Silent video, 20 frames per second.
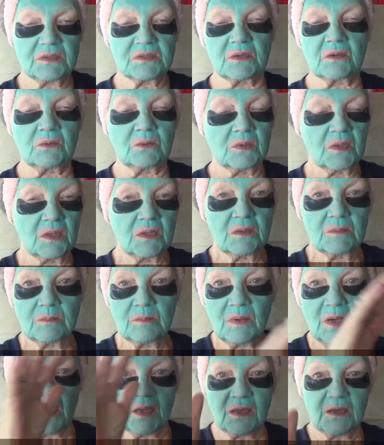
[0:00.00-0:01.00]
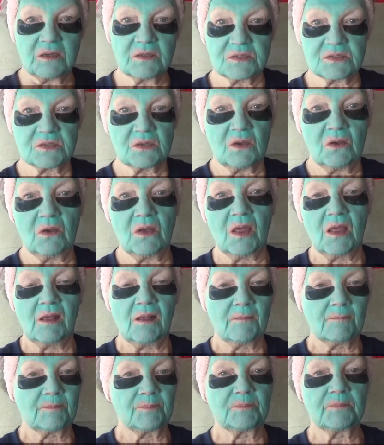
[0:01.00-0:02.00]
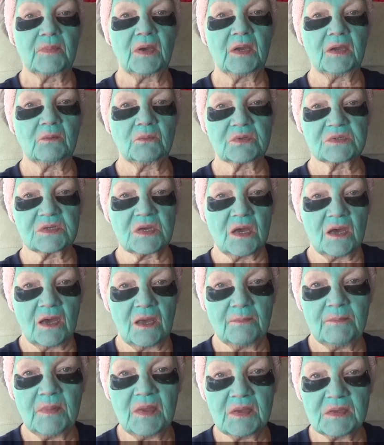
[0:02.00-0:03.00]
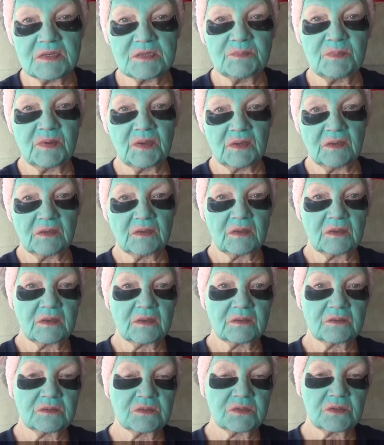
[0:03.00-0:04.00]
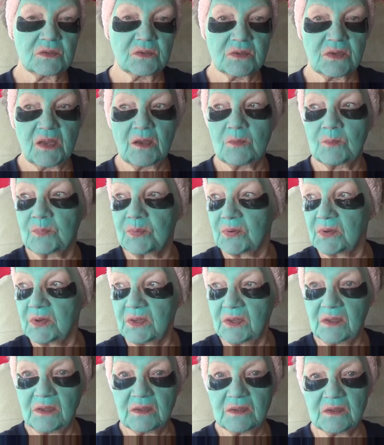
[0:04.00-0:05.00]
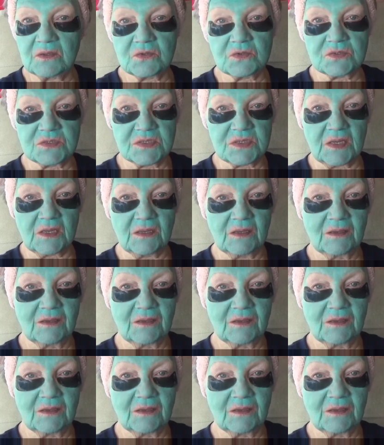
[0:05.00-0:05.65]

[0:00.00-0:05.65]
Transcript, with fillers: So mine is mine was a hot mess, but it turned out pretty interesting.